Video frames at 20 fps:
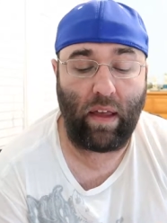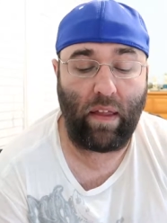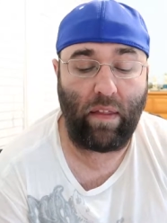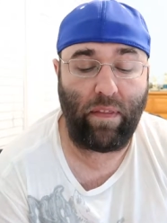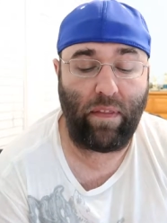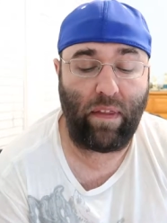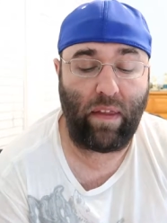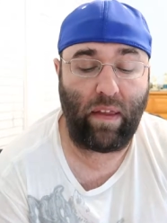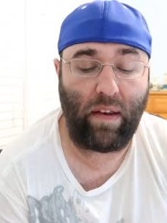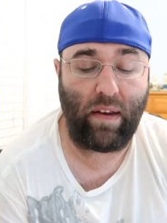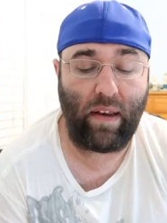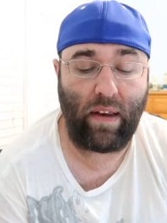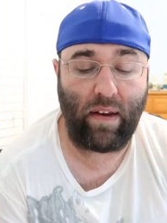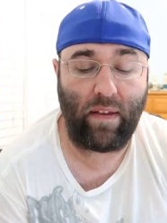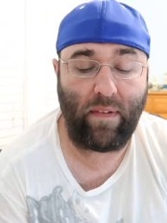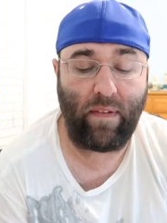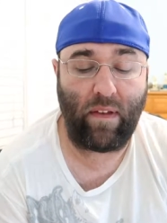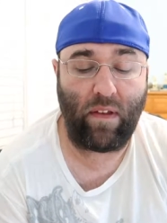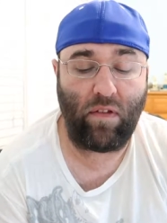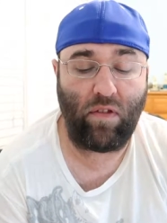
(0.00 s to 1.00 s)
And then
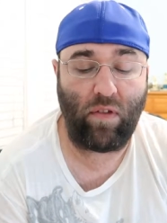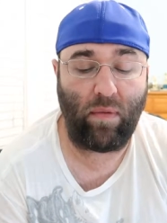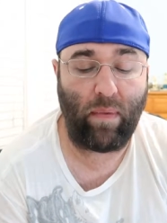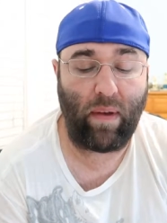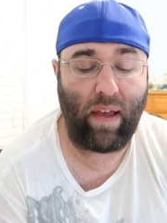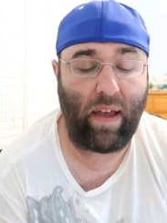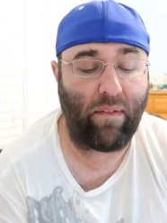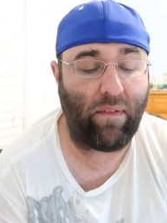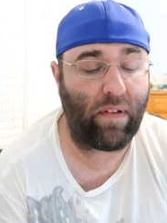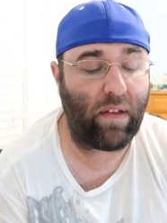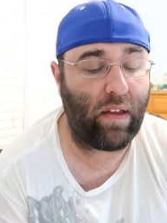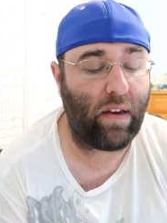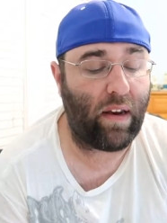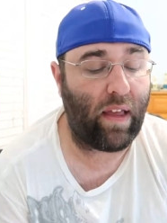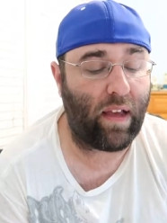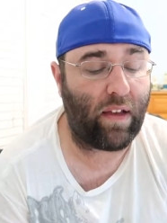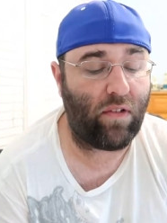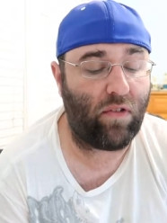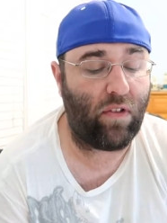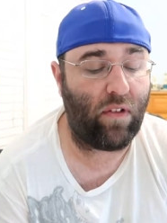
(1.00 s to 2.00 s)
Dinah says she might have a
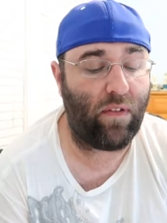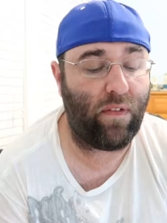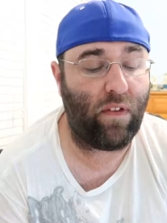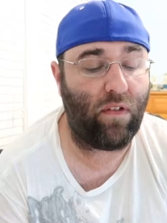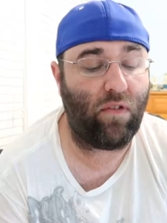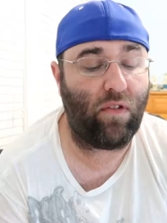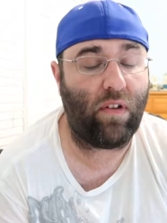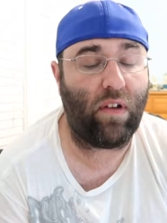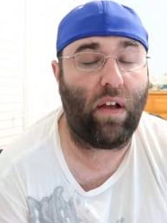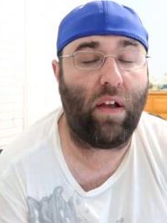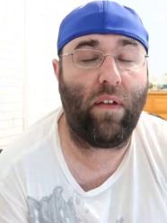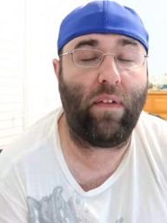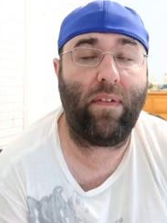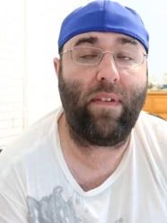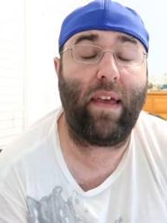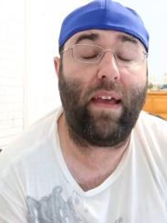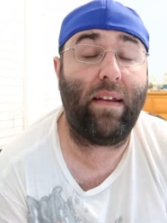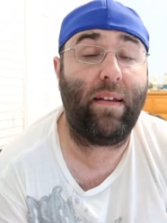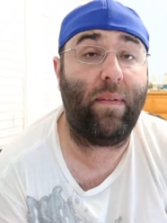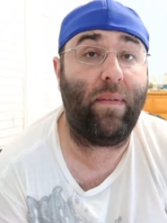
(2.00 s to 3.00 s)
connection, so she calls
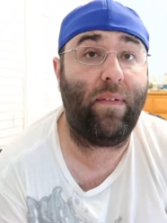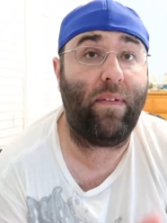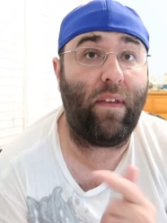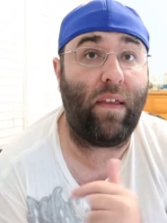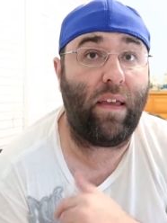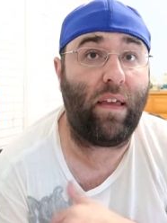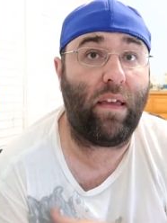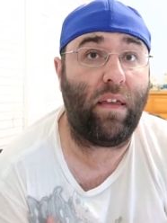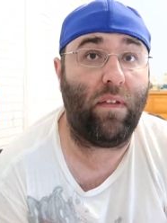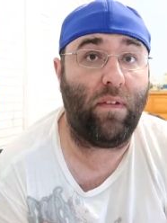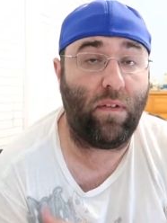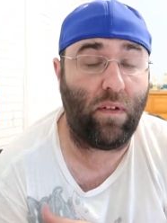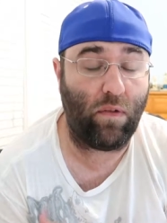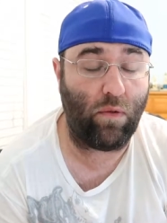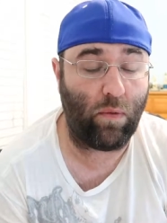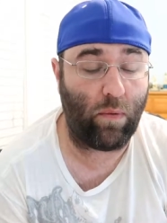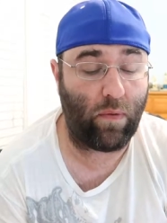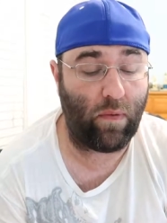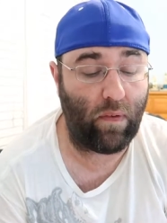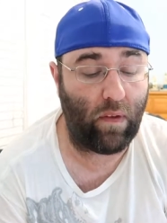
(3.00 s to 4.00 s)
Captain Singh in
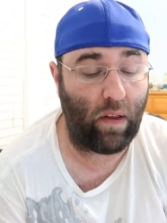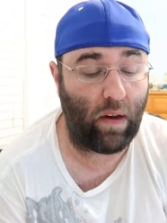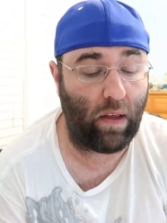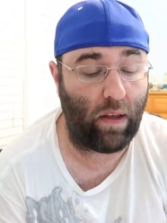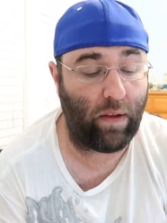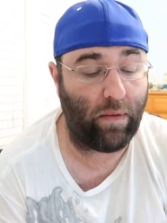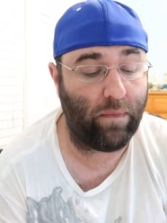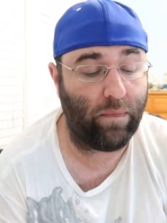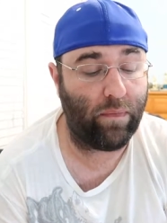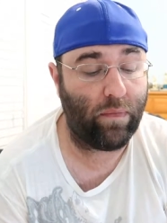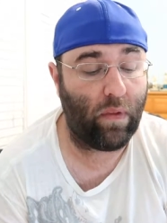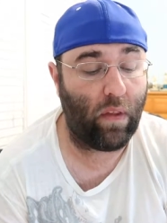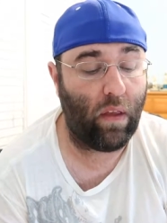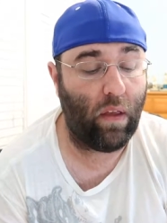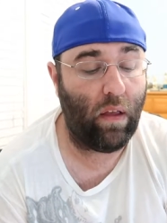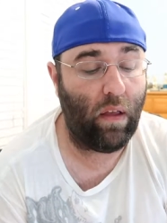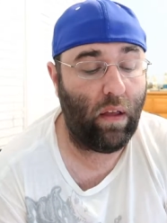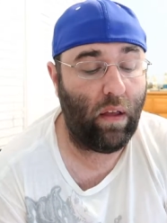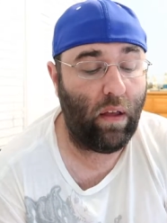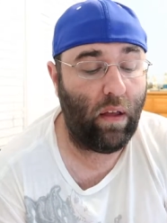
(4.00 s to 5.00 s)
Central City.
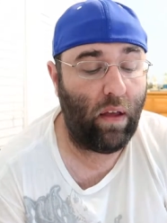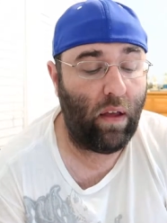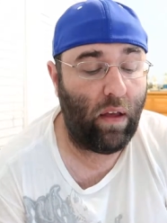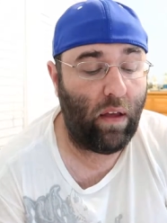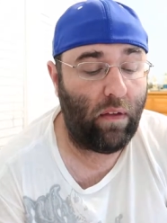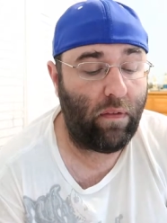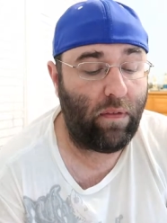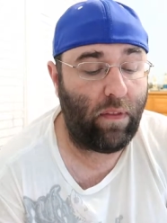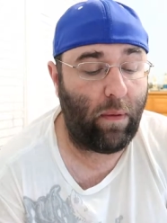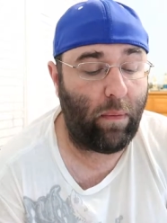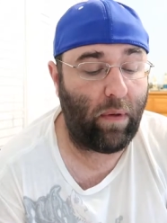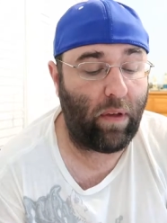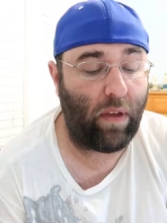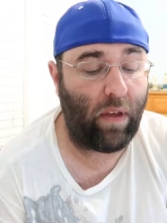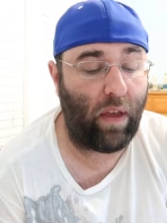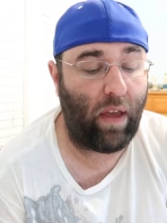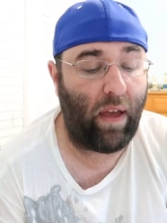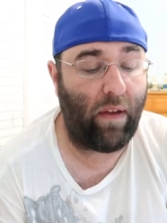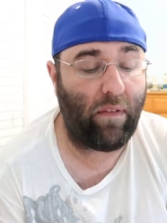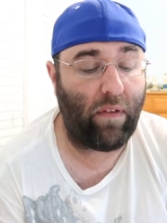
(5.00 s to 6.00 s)
Then we
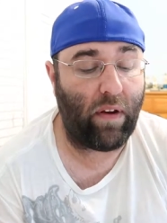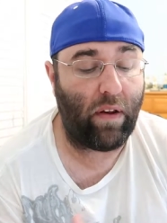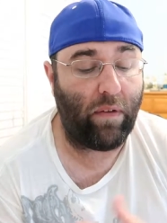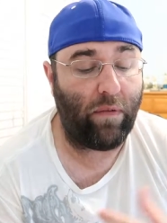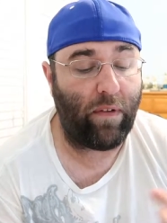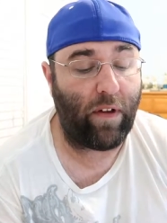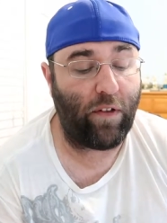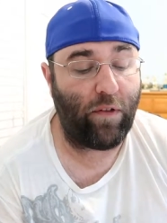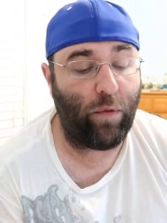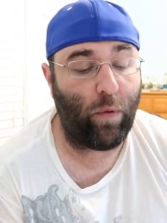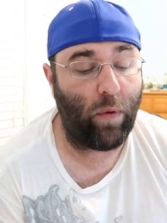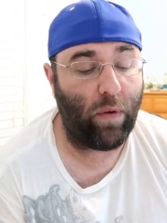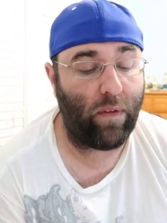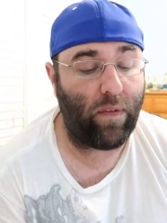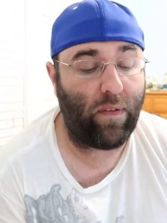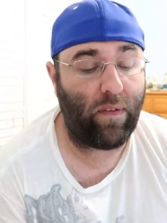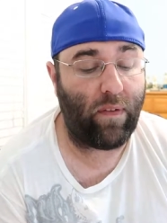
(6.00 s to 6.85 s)
gonna have another flash forward